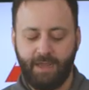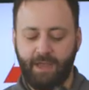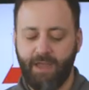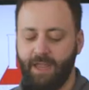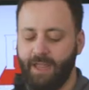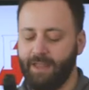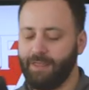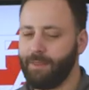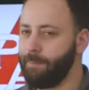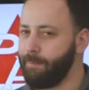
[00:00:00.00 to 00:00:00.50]

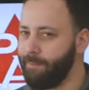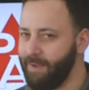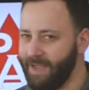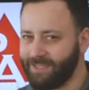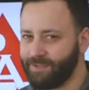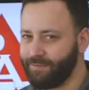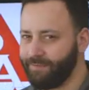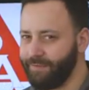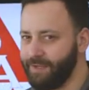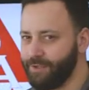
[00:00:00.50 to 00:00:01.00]
and the
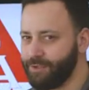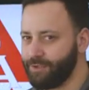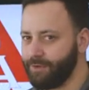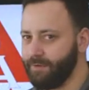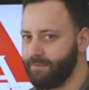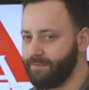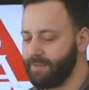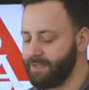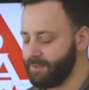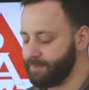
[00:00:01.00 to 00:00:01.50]
best feature
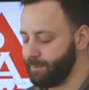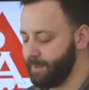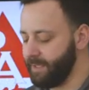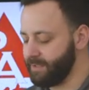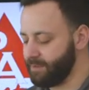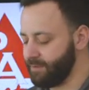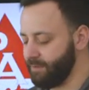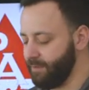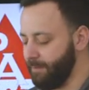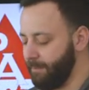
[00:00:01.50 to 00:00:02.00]
of this
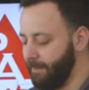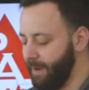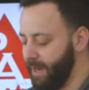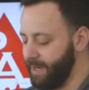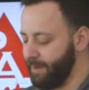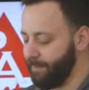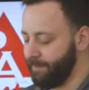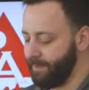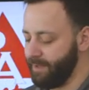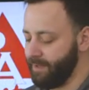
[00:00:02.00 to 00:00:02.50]
pistol, in my
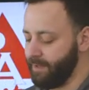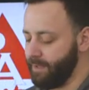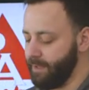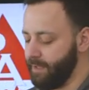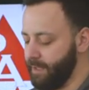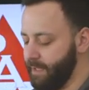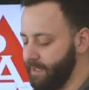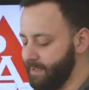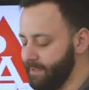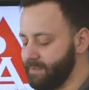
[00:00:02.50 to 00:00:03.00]

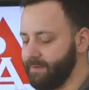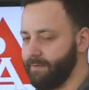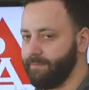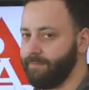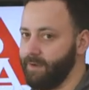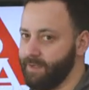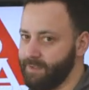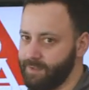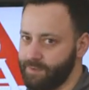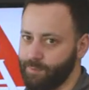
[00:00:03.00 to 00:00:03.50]
opinion, is the
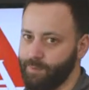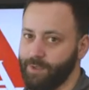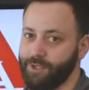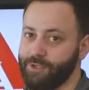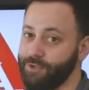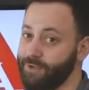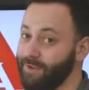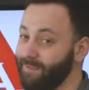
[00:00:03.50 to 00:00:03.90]
fun switch.